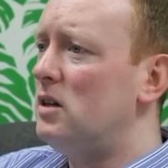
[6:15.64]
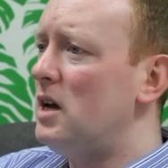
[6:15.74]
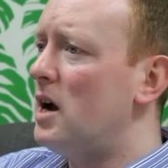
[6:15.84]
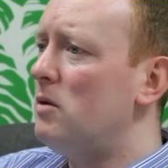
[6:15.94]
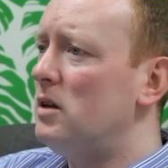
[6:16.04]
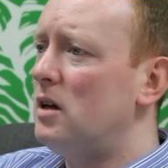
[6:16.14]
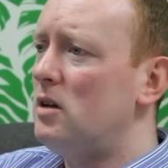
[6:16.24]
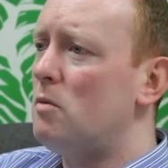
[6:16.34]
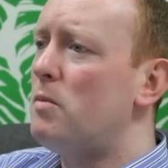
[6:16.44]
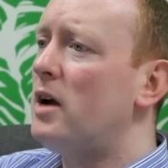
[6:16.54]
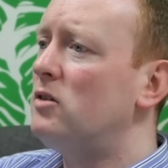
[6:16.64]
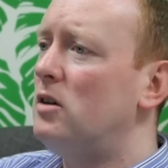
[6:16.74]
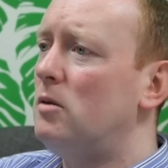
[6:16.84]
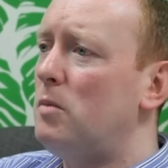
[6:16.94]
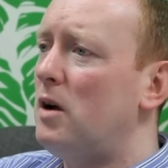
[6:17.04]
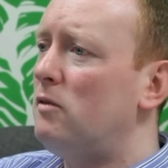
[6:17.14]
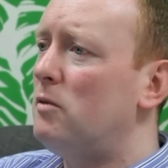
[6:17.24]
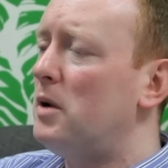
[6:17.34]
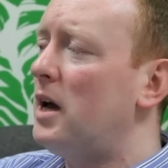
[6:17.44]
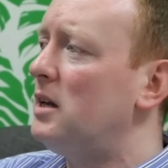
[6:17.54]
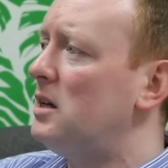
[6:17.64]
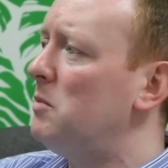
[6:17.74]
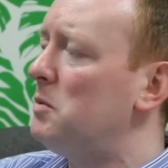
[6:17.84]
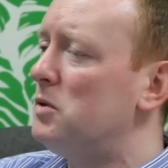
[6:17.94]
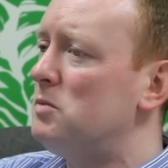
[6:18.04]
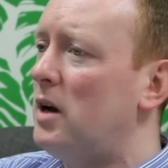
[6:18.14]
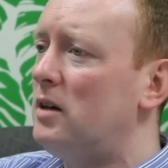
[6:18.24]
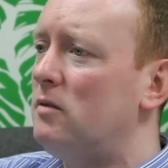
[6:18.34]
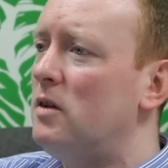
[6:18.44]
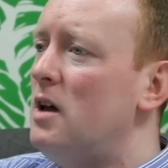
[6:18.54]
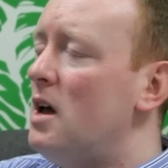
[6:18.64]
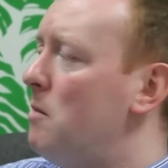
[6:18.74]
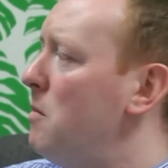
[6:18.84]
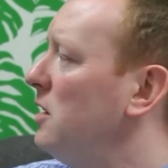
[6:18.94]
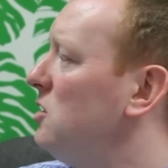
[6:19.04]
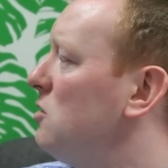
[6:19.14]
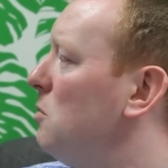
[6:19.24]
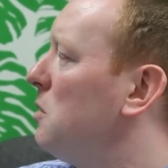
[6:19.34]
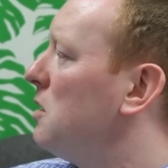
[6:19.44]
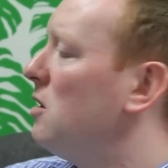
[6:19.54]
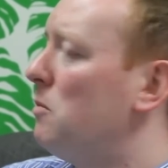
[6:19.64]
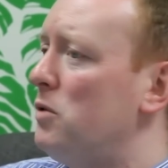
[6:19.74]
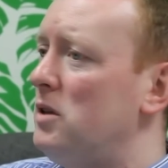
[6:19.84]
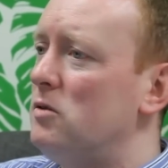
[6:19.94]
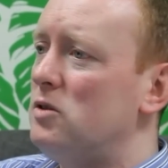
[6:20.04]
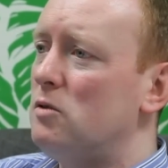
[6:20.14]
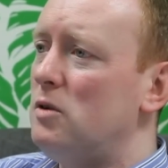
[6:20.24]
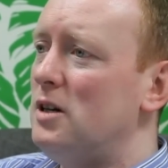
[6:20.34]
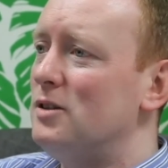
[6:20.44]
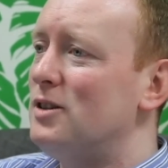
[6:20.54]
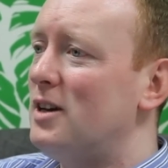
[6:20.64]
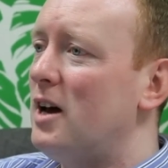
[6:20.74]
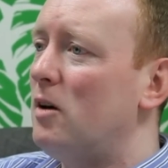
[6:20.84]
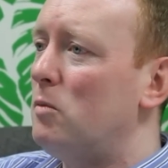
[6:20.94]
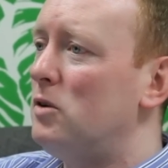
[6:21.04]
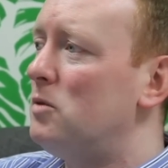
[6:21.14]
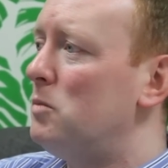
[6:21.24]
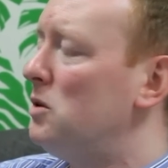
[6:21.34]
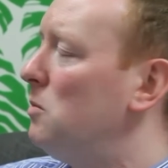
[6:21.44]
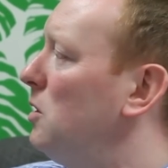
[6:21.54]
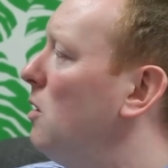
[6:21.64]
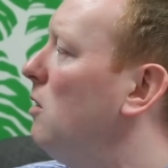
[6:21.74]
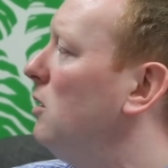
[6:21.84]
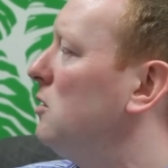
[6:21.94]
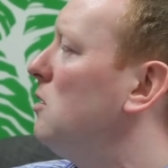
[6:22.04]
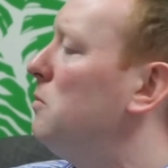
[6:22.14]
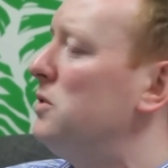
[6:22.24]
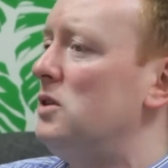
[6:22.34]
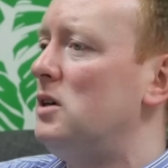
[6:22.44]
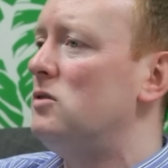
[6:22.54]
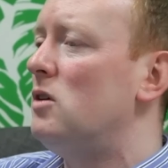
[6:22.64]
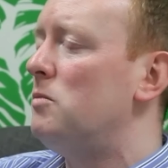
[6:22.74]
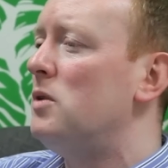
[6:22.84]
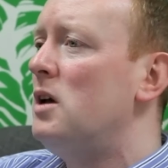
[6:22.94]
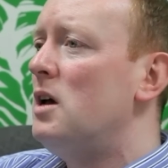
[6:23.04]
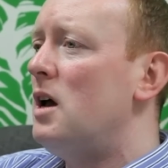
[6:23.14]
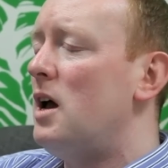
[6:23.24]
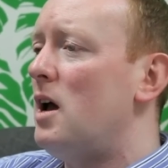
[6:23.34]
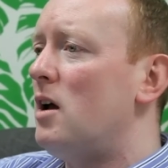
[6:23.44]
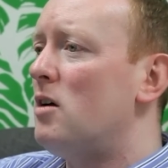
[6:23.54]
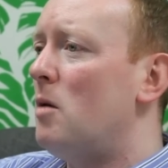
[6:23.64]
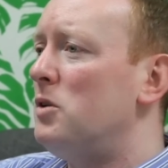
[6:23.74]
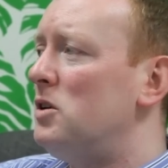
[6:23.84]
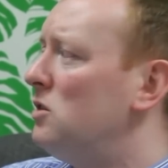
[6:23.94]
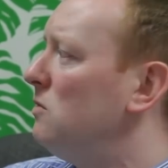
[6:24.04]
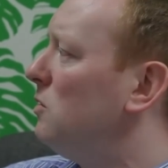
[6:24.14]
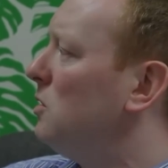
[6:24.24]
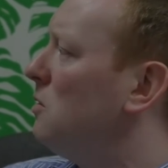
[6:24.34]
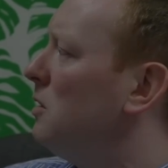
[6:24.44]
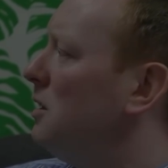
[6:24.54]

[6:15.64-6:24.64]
the area that you're passionate about from an academic perspective. Imagine Cup can kind of bring those ingredients together, which can become an all-encompassing type competition for your